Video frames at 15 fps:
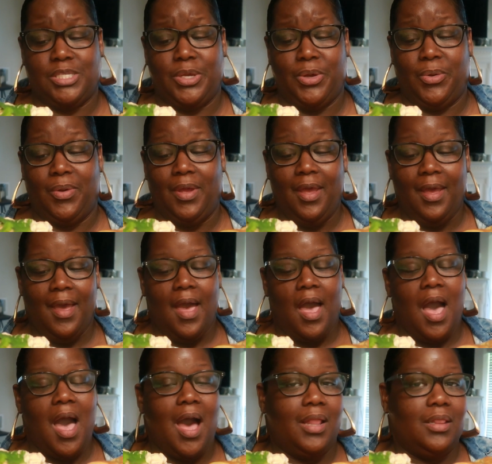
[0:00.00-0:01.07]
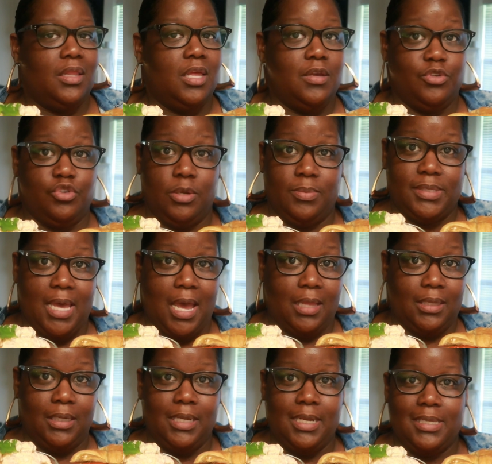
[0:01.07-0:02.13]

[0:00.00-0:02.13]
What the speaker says: So I love shrimp salad.